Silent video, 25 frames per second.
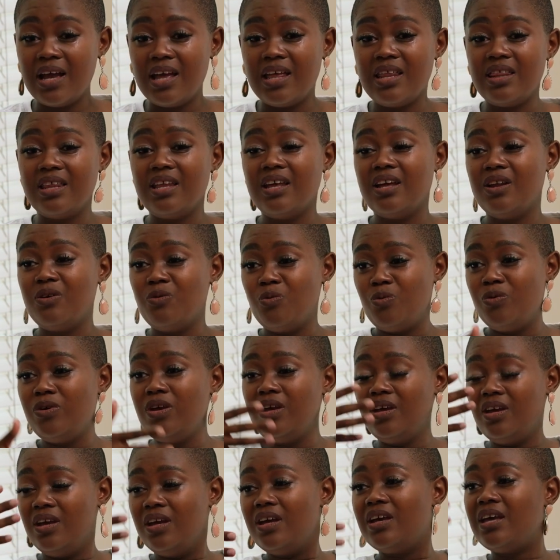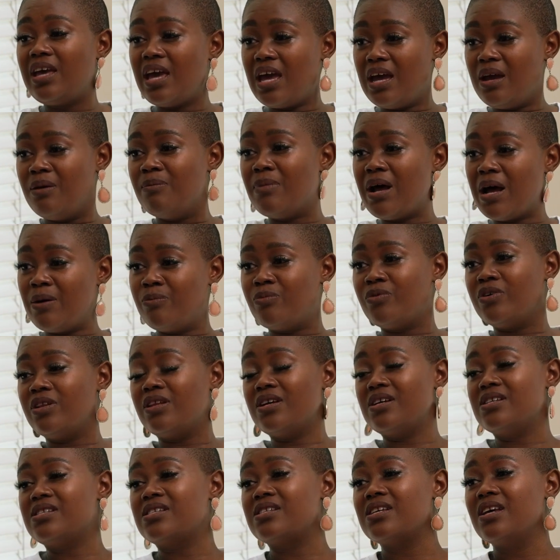and then we came up
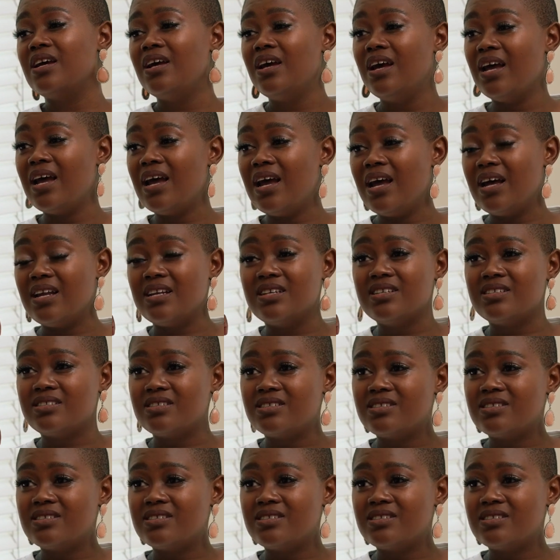with it. And